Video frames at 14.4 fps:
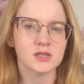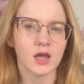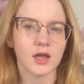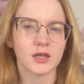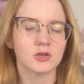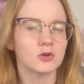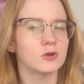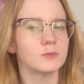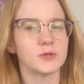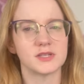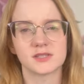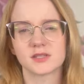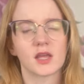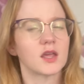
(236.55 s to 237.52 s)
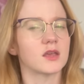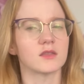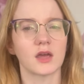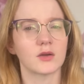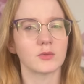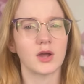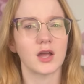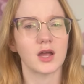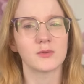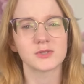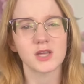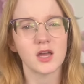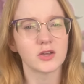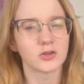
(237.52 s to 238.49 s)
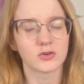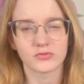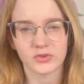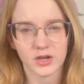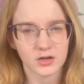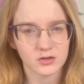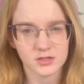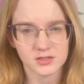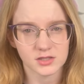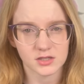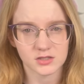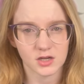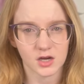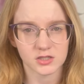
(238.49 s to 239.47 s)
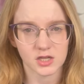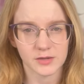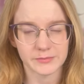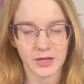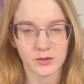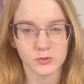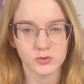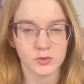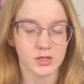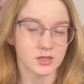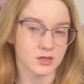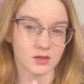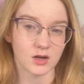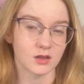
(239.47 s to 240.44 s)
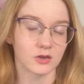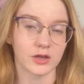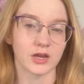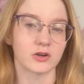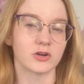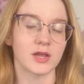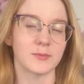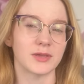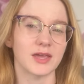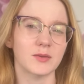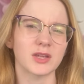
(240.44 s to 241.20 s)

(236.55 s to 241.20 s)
I could be saying that wrong. I was calling her Fairness the entire time I was reading I look at her name again,